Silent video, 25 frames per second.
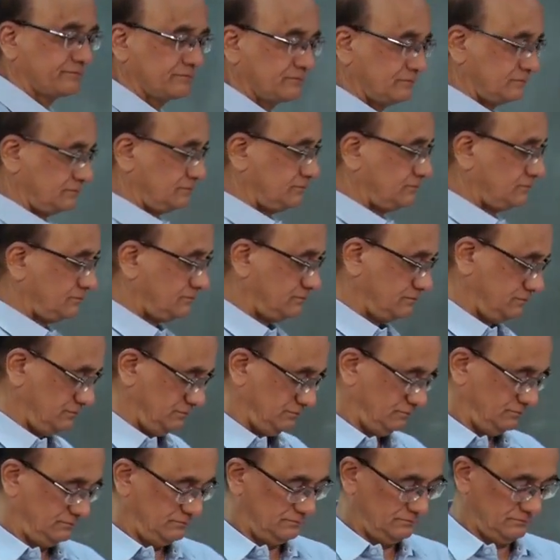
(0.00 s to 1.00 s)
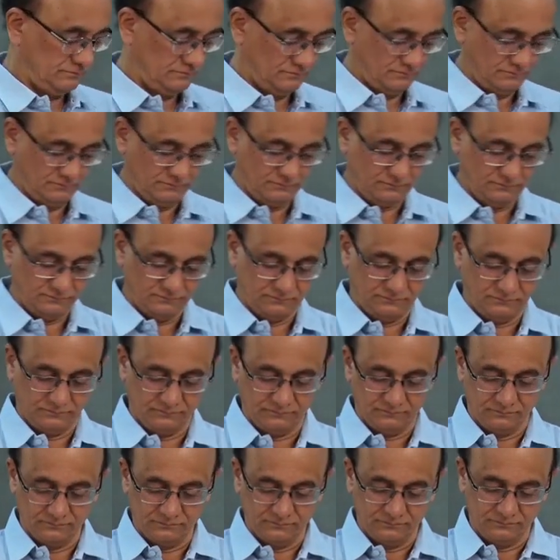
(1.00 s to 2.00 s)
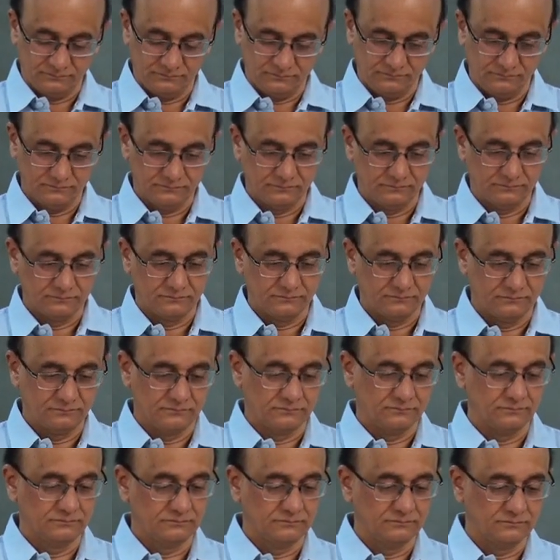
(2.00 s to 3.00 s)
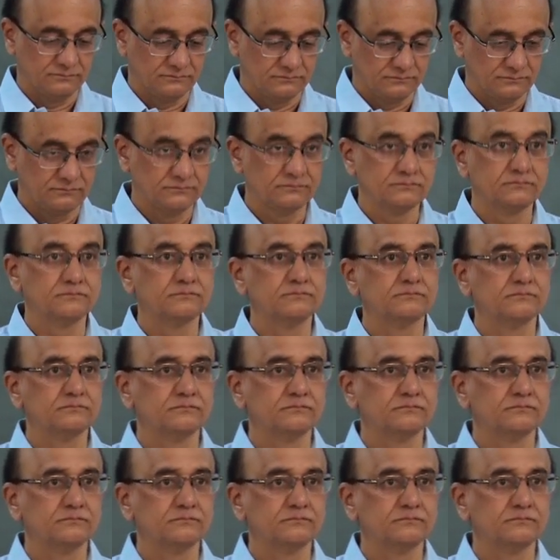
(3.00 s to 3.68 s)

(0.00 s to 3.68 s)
Nobody speaks.